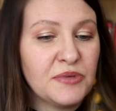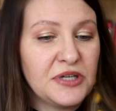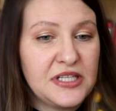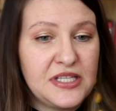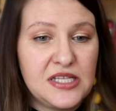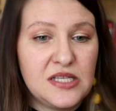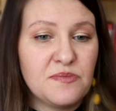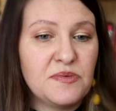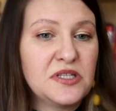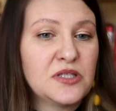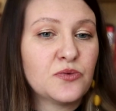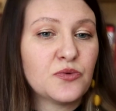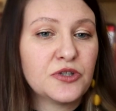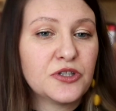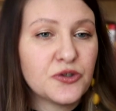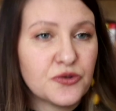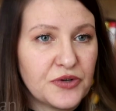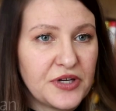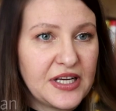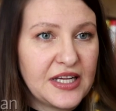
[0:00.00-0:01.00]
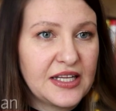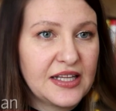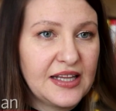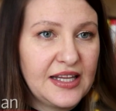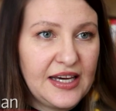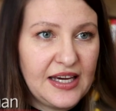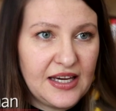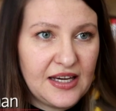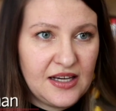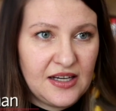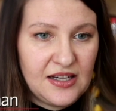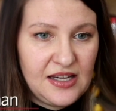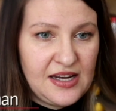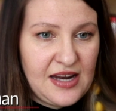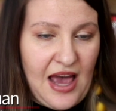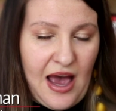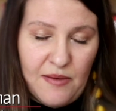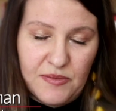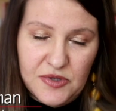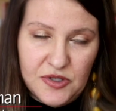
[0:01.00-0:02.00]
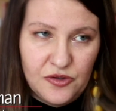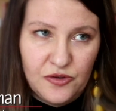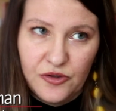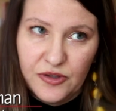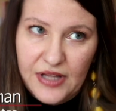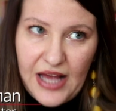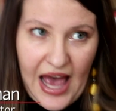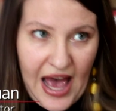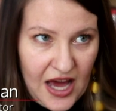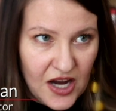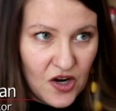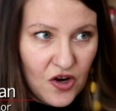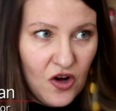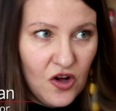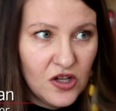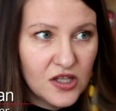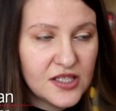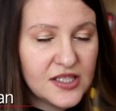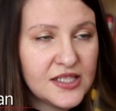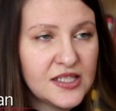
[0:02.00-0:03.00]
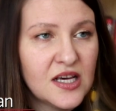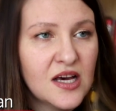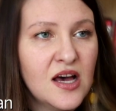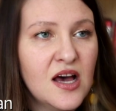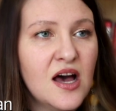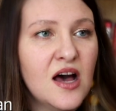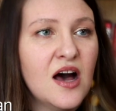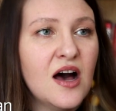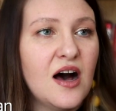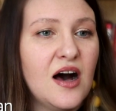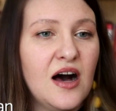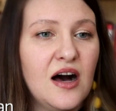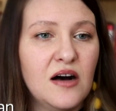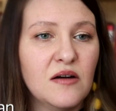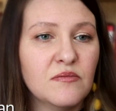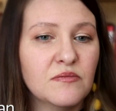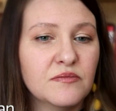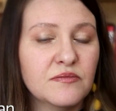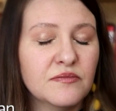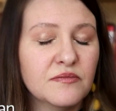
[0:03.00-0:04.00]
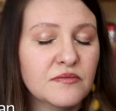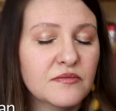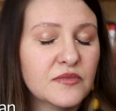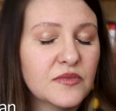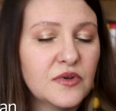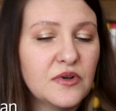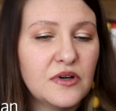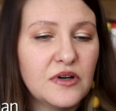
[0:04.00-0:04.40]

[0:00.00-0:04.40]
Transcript: participants were treated like an absolute adult um,